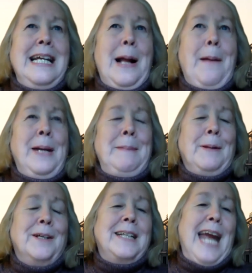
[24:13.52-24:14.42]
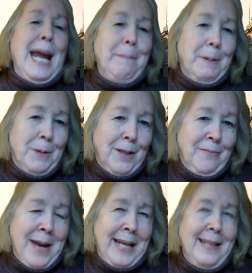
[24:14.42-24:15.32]
people are capable of
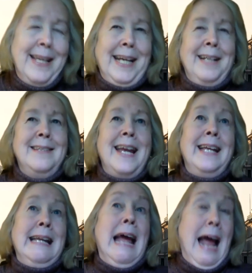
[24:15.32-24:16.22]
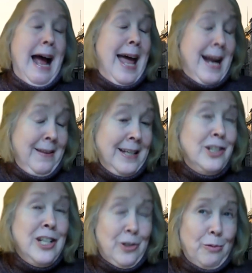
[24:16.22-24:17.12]
many things. And I think
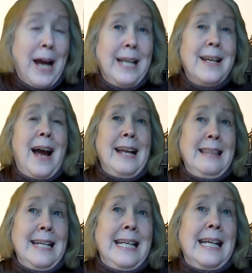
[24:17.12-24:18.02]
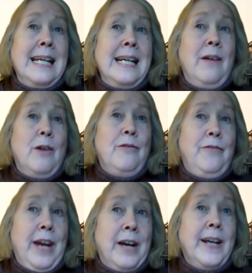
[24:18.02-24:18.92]
she's right. I think
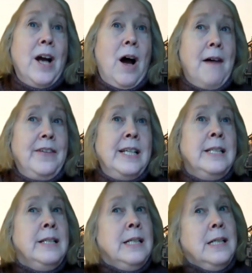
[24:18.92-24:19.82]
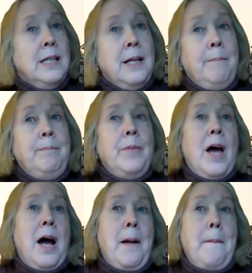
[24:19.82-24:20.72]
very often
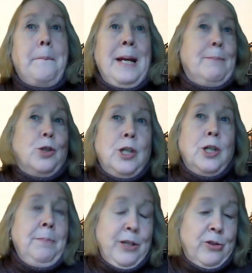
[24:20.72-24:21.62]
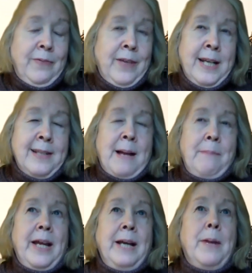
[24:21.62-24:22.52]
people could be driven to
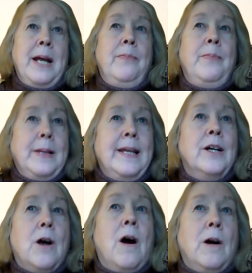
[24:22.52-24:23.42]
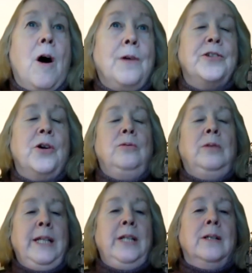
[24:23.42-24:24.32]
something, but there are also
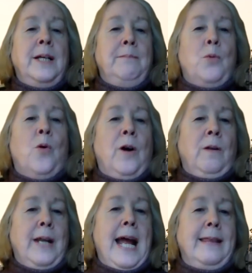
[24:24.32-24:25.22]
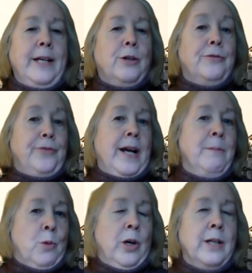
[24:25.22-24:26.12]
legal and moral and ethical
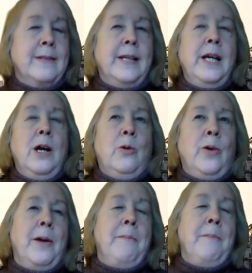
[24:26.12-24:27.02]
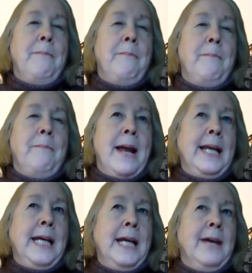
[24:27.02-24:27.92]
frameworks where
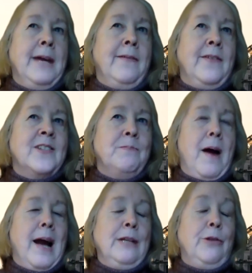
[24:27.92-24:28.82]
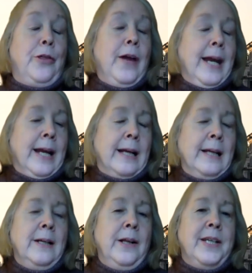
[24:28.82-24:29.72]
many of us might think
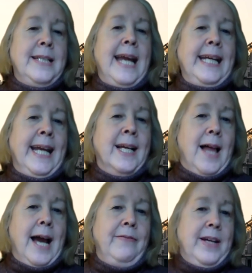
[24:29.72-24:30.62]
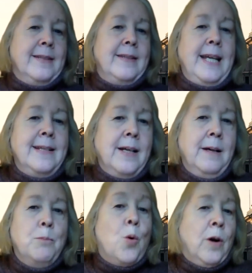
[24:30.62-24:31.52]
that taking life is a
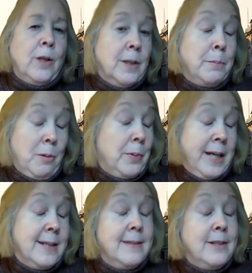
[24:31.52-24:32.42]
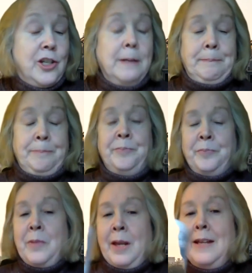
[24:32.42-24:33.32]
moral or appropriate decision.
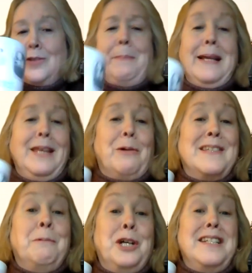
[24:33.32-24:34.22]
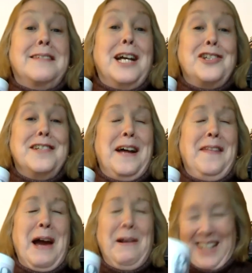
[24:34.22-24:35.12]
So I bet there were some good discussions on
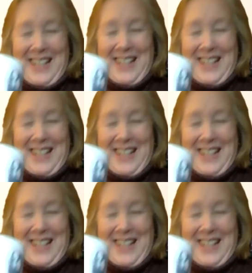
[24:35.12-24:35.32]
that one.